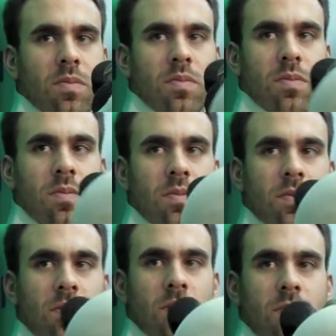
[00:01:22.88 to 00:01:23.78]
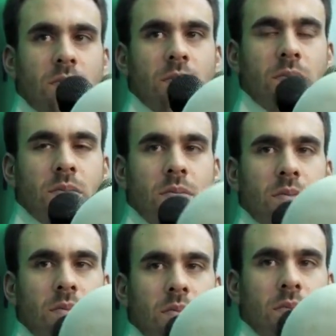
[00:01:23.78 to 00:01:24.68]

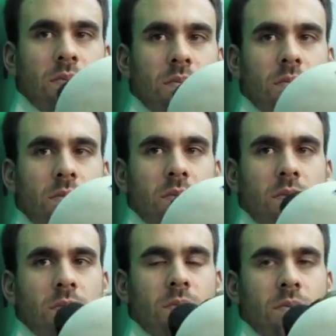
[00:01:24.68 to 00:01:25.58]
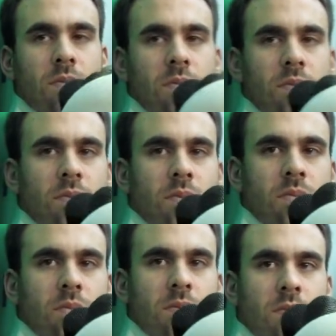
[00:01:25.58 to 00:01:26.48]

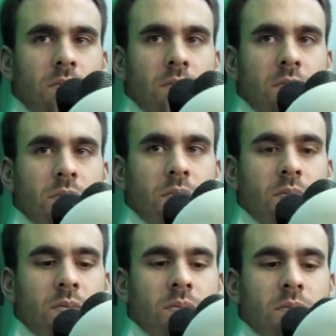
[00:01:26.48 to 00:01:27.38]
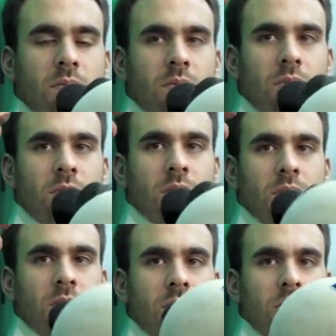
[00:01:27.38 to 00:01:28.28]

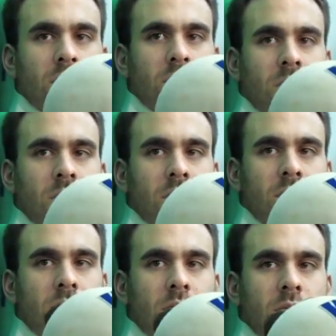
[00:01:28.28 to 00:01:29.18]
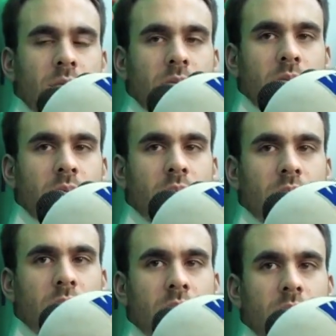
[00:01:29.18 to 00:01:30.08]

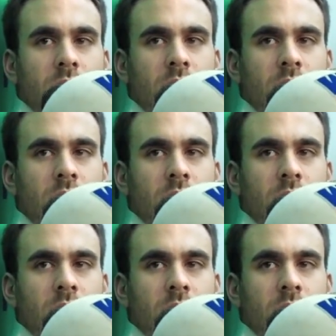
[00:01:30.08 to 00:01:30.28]
The person shown says nothing.